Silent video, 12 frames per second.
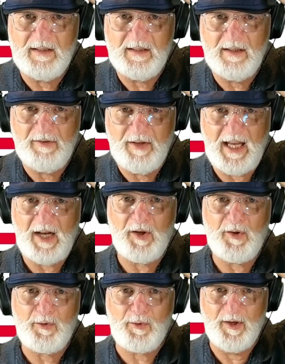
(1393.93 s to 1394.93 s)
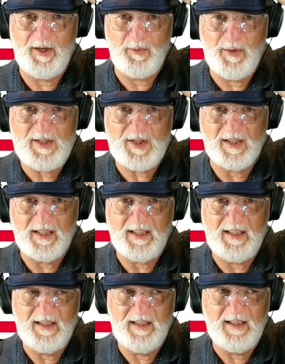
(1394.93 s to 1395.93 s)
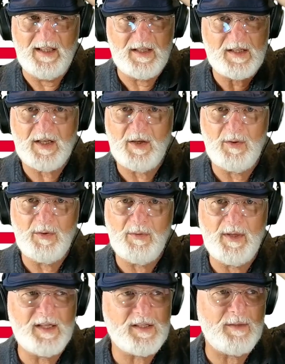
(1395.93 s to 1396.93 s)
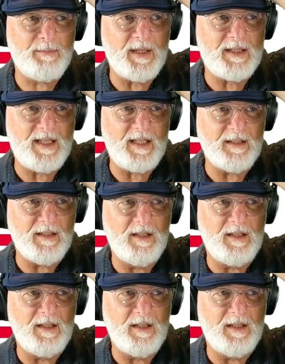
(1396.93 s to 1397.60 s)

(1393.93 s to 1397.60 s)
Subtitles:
of the Atto3 originally. So where's the big deal?